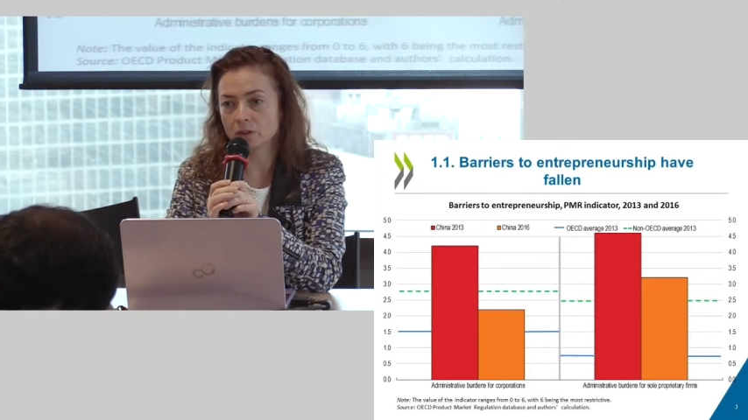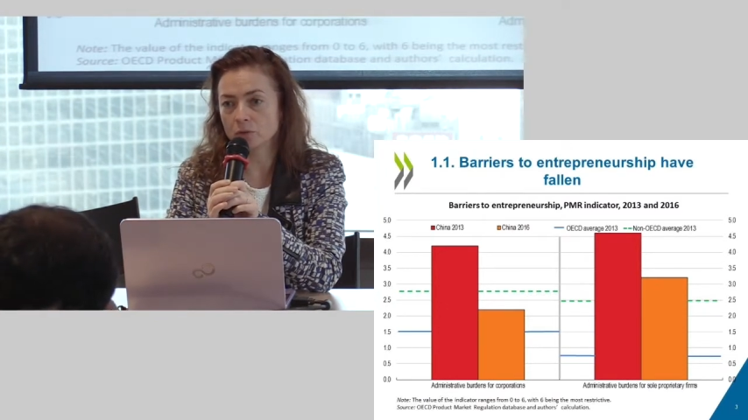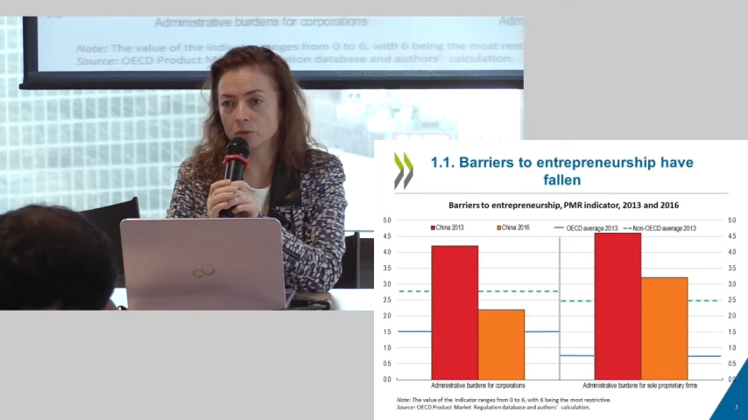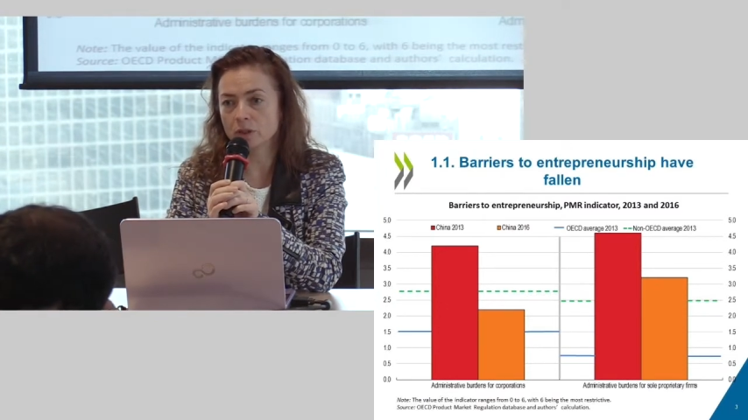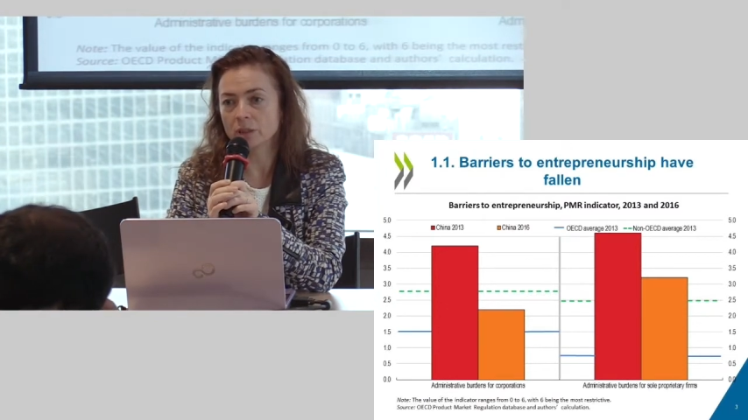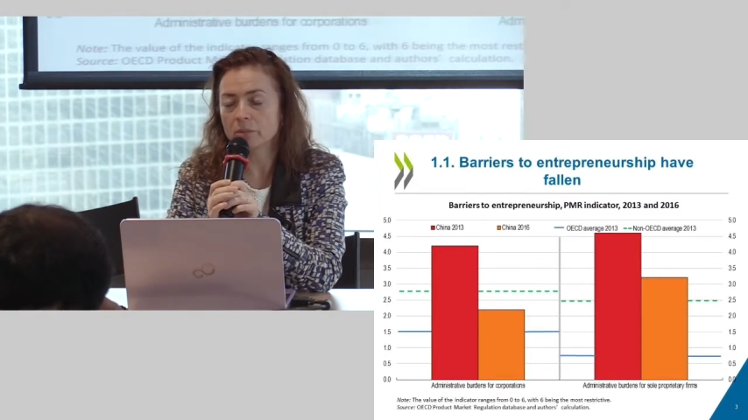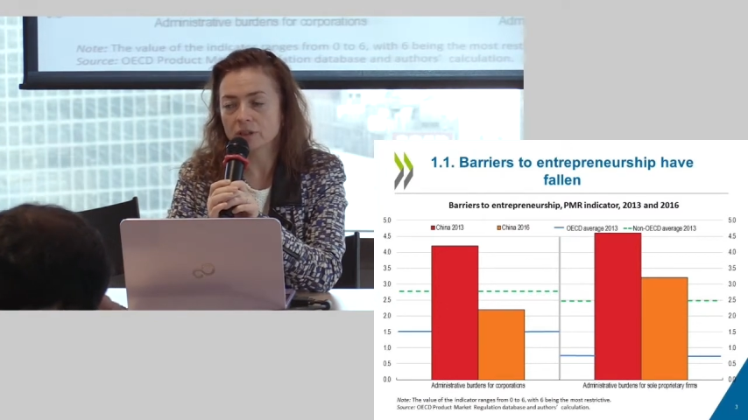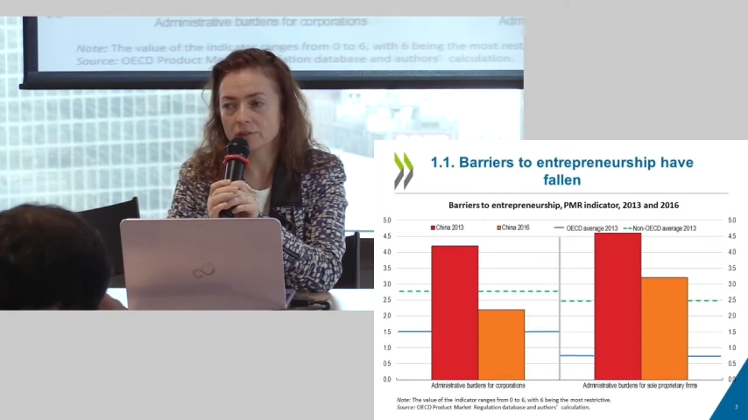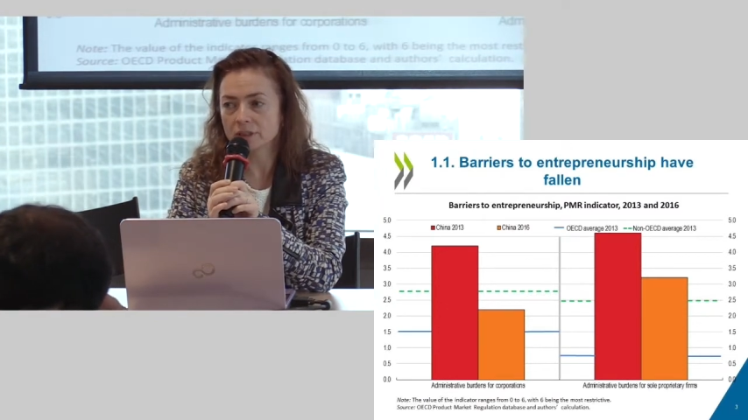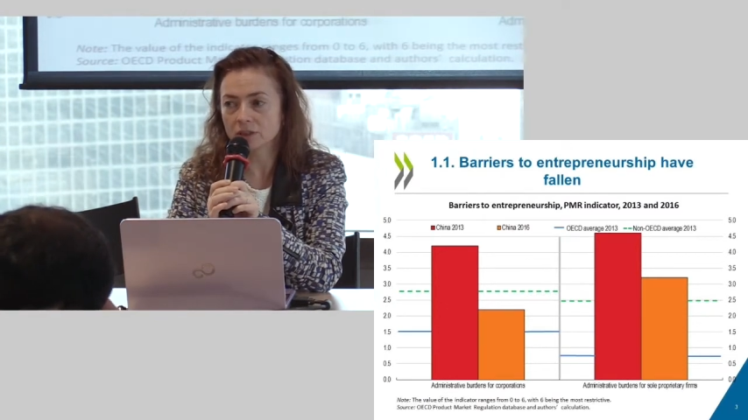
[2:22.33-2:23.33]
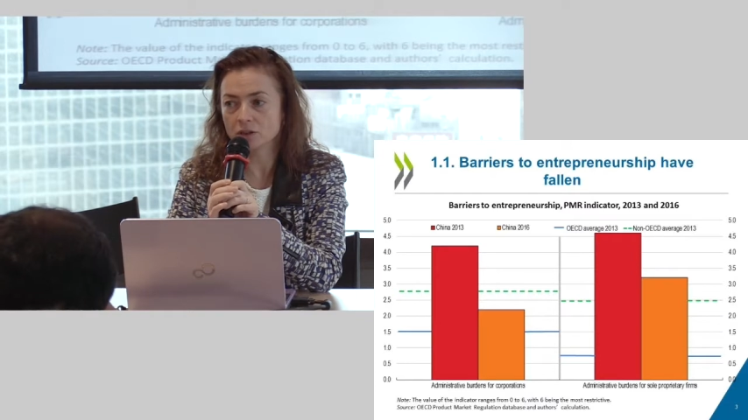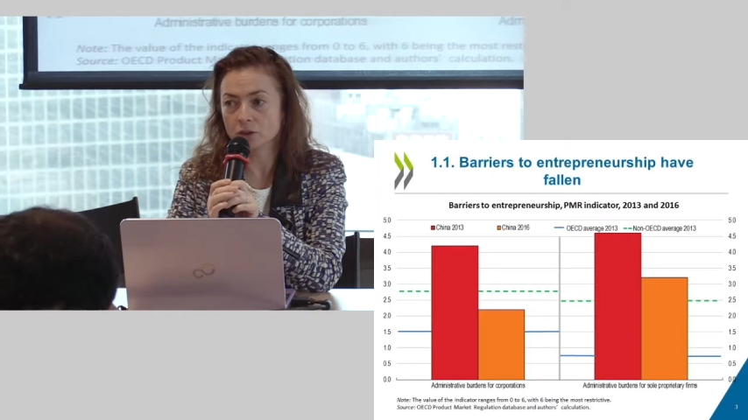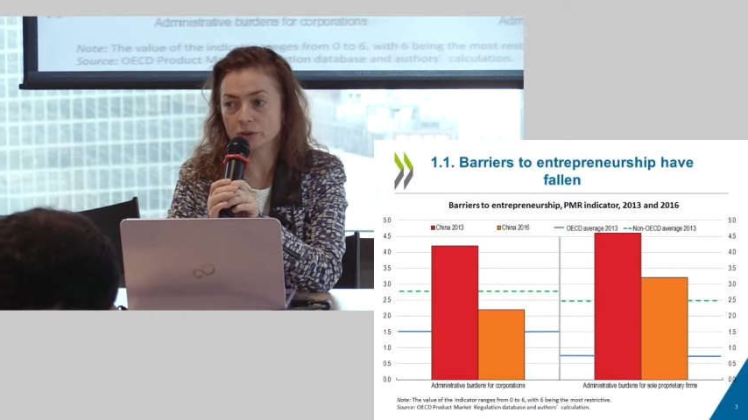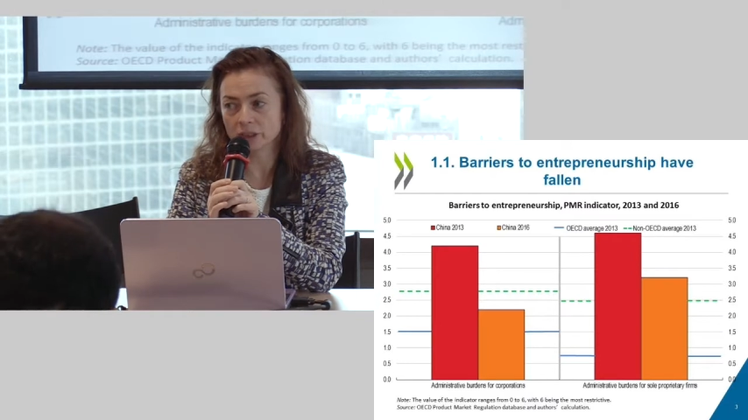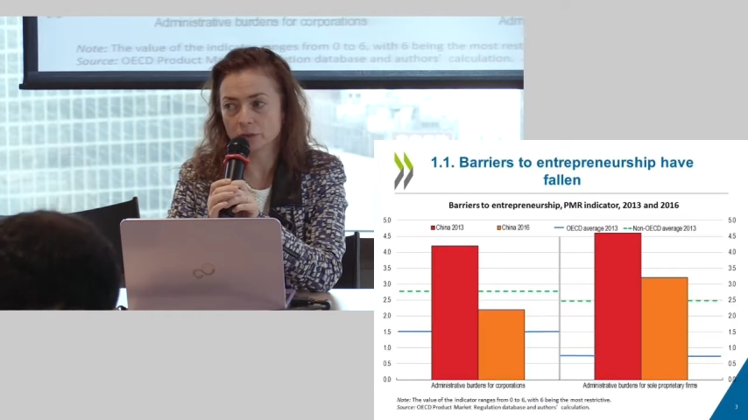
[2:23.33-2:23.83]
you call in Mandarin the
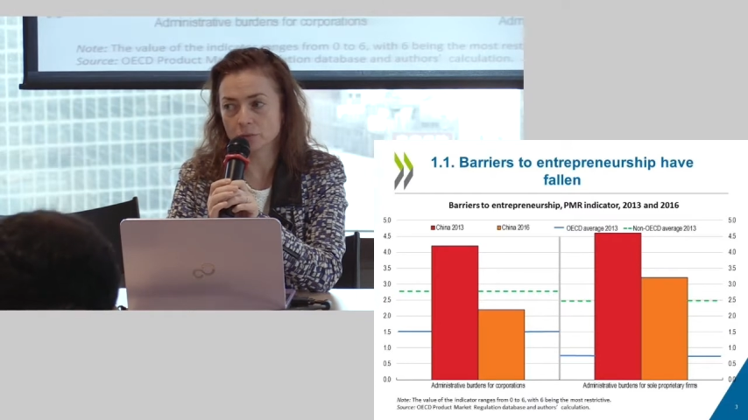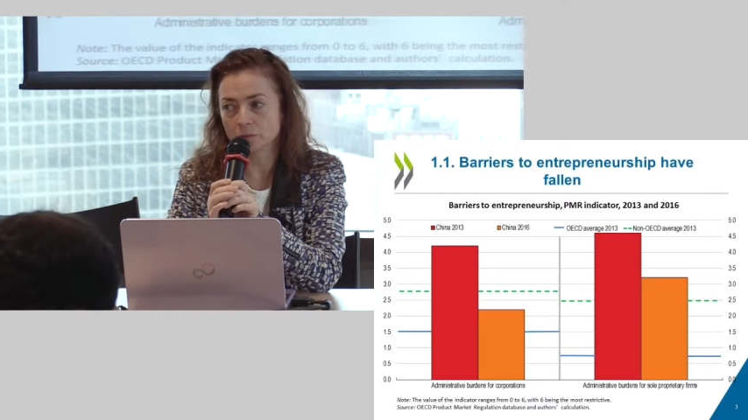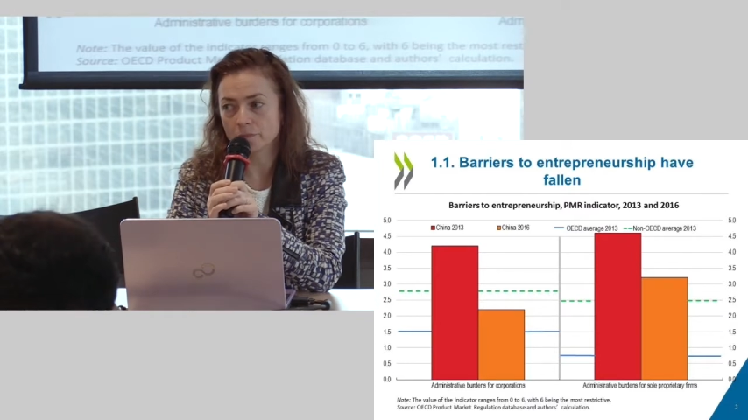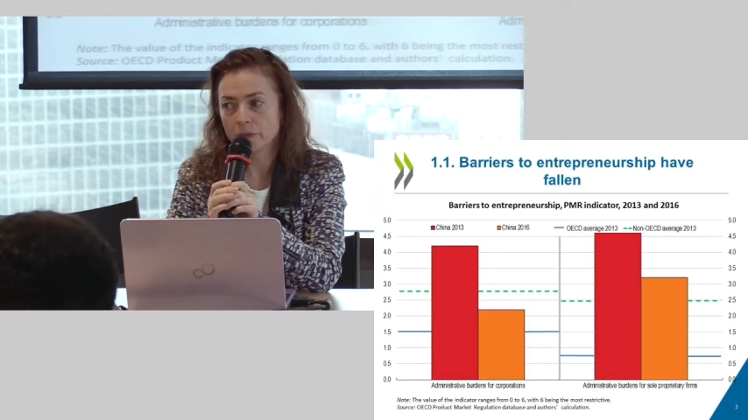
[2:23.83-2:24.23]
Getihu,